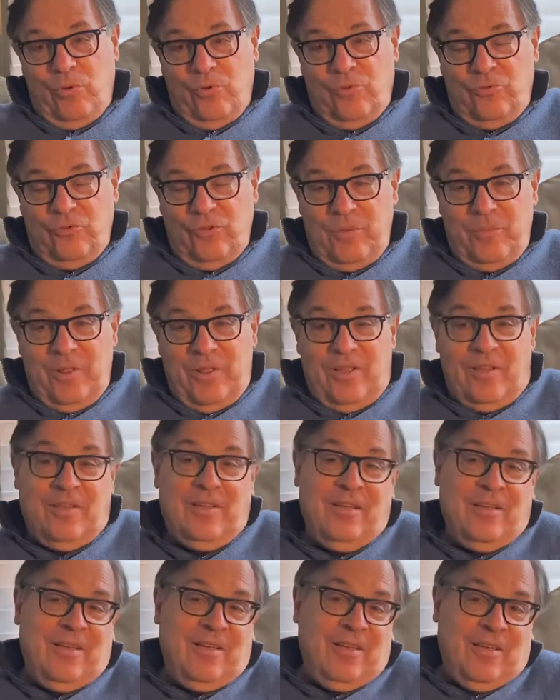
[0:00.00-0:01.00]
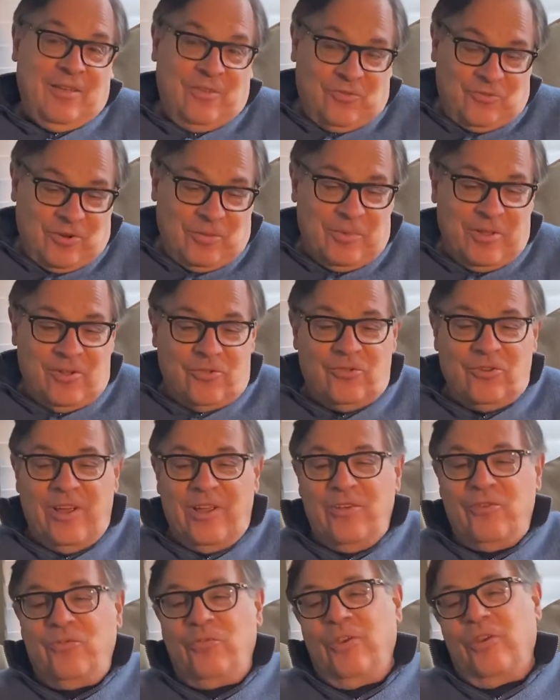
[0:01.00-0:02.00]
Some of the
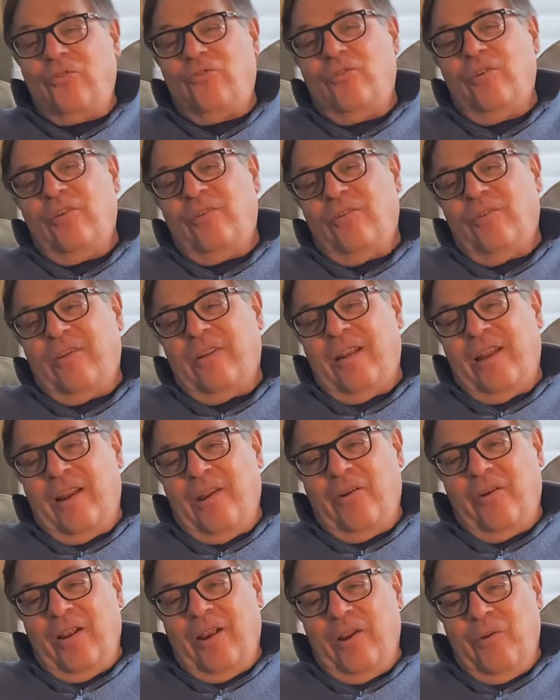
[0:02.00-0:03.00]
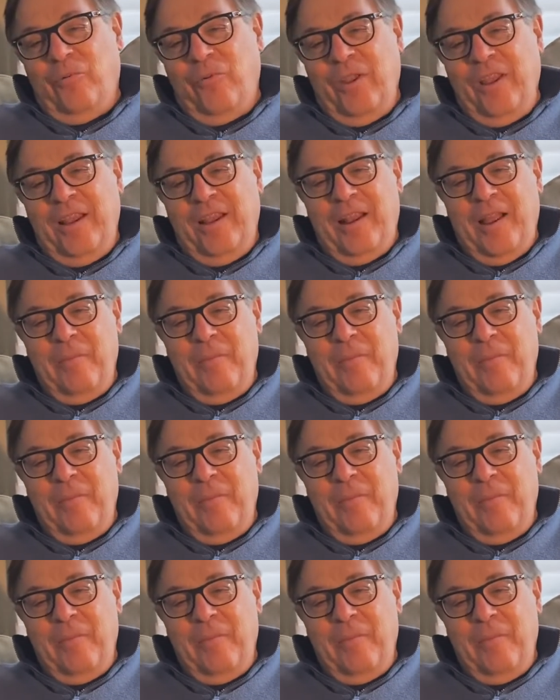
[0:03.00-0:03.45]
science fiction I read,